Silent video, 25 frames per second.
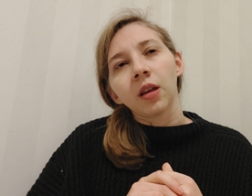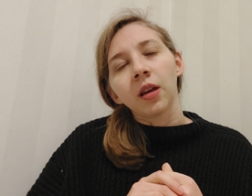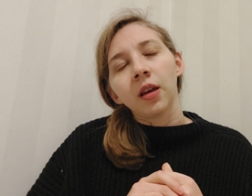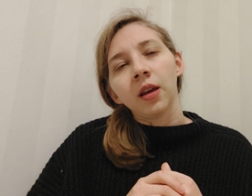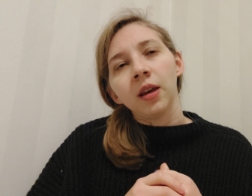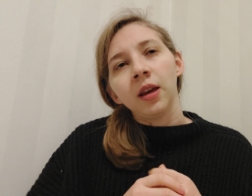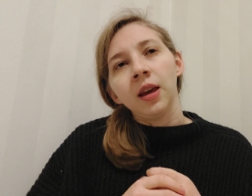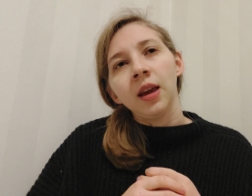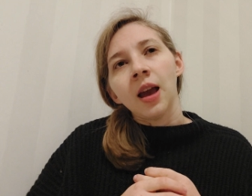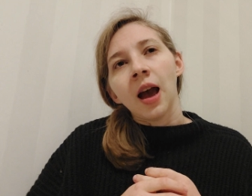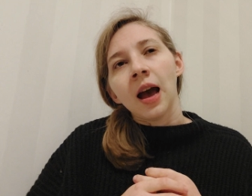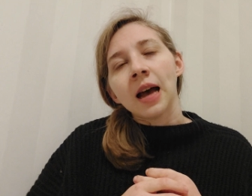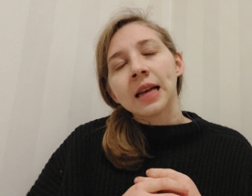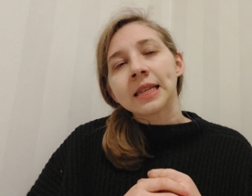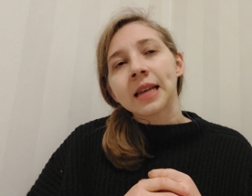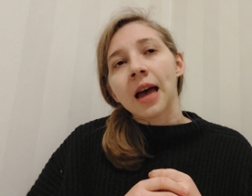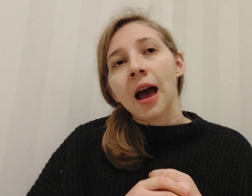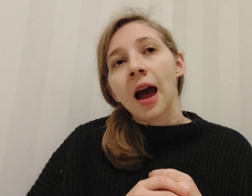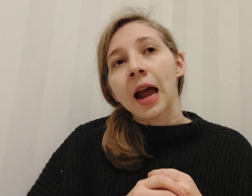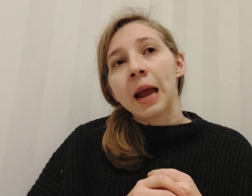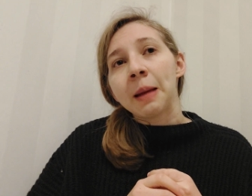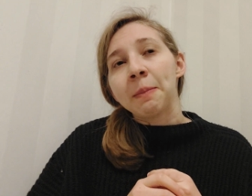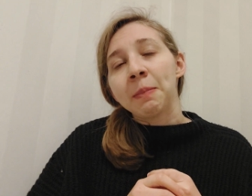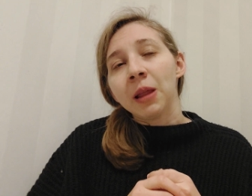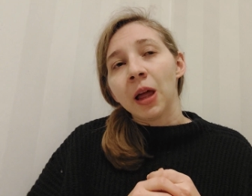He has a
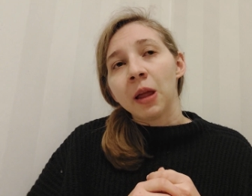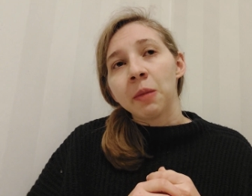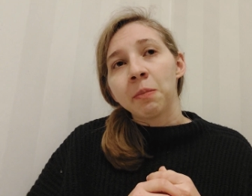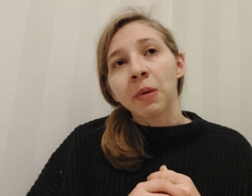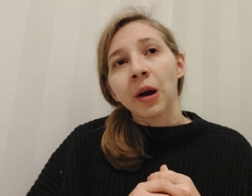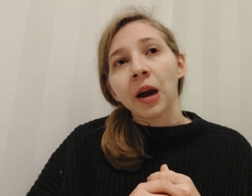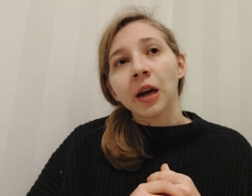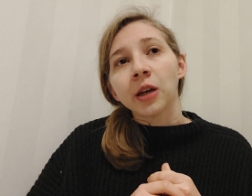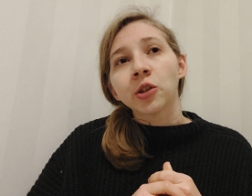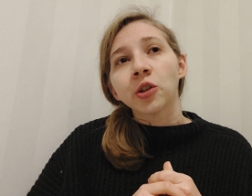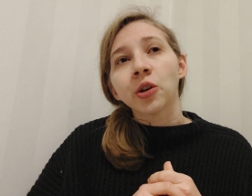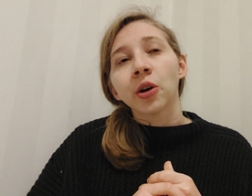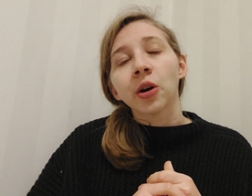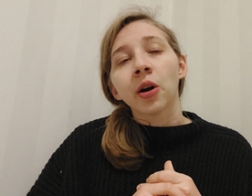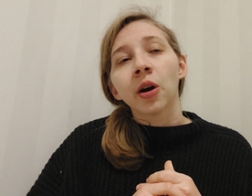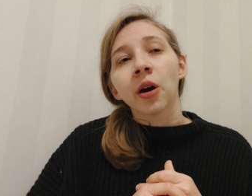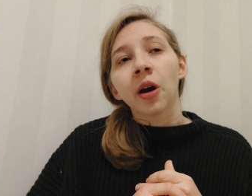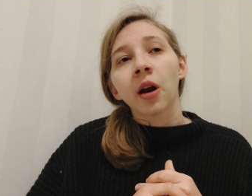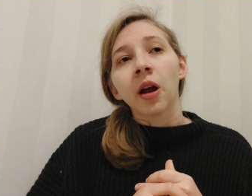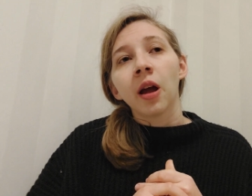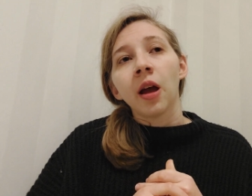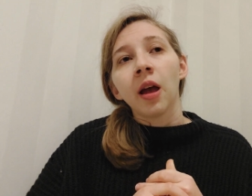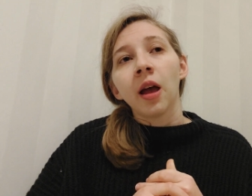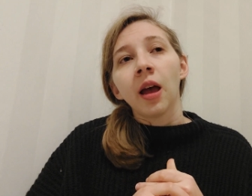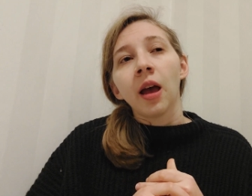high blood pressure
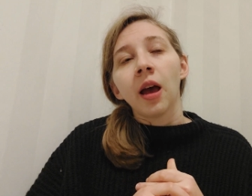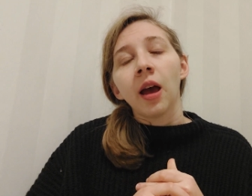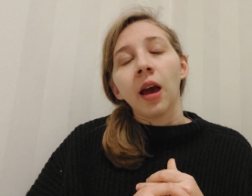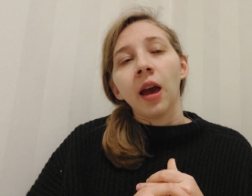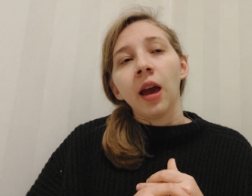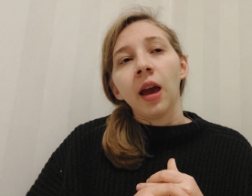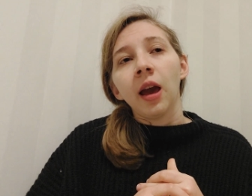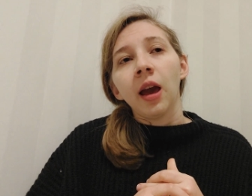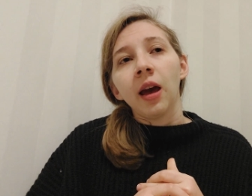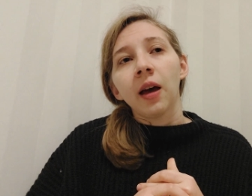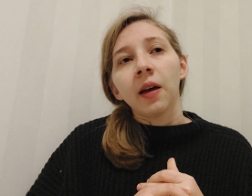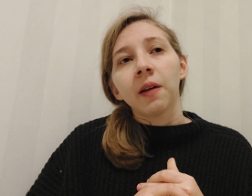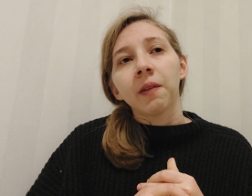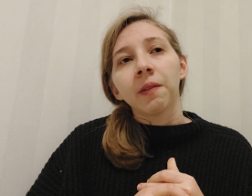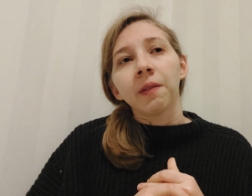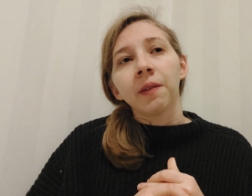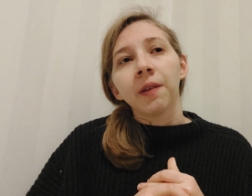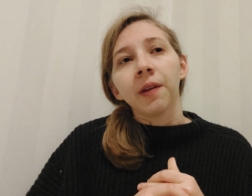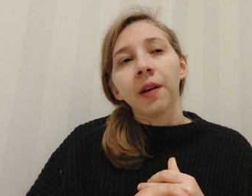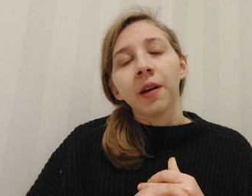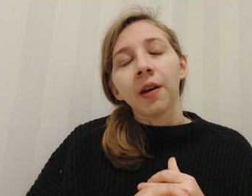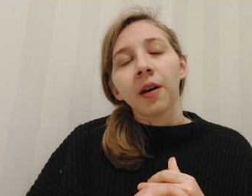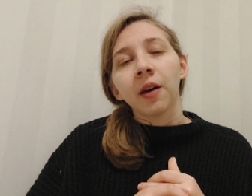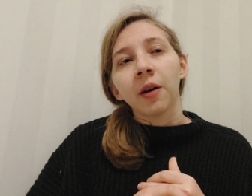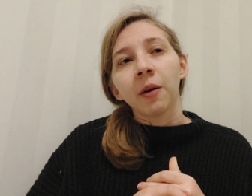and
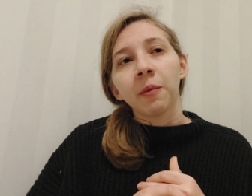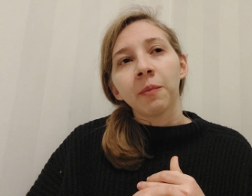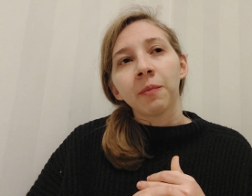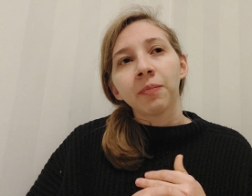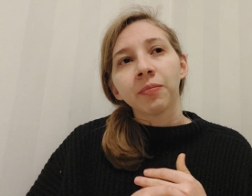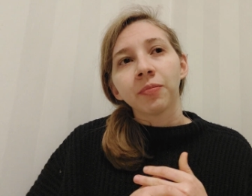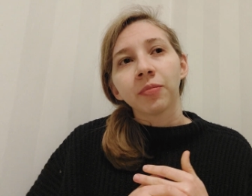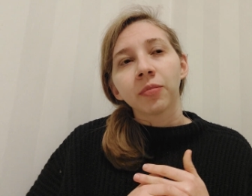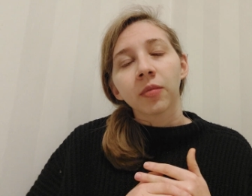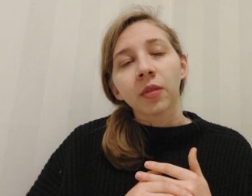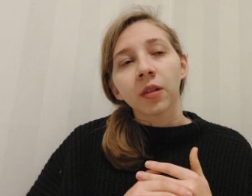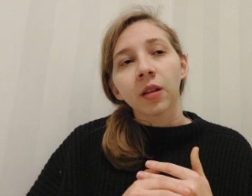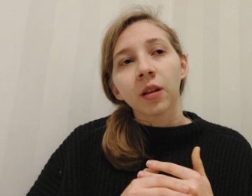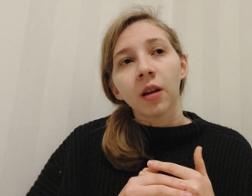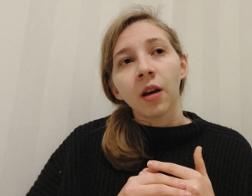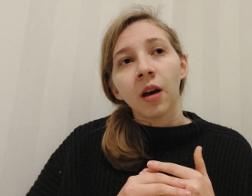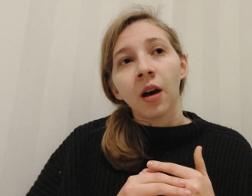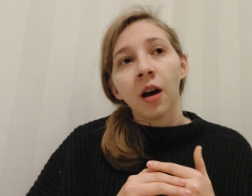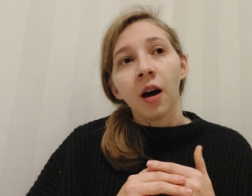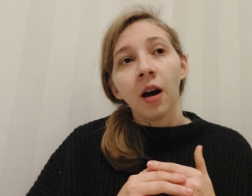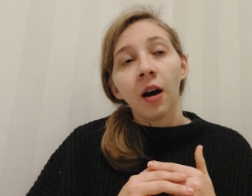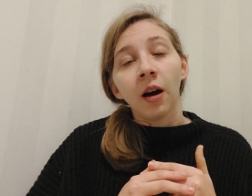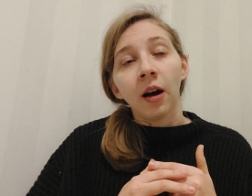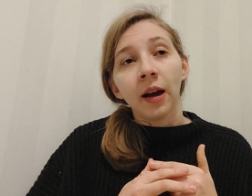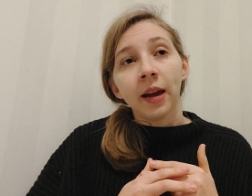a
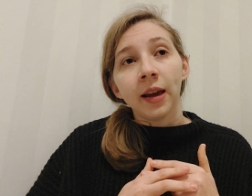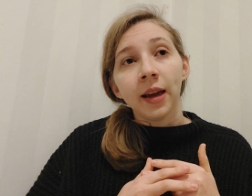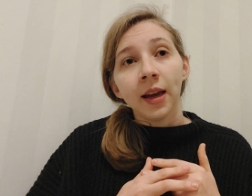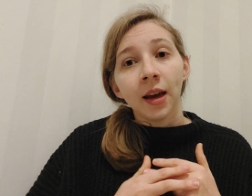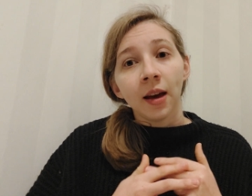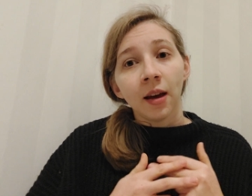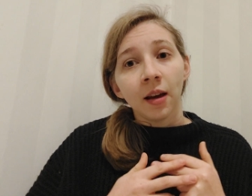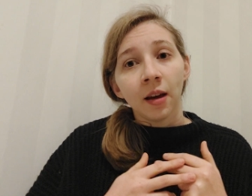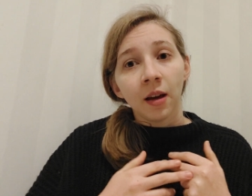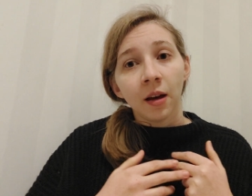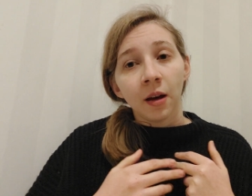high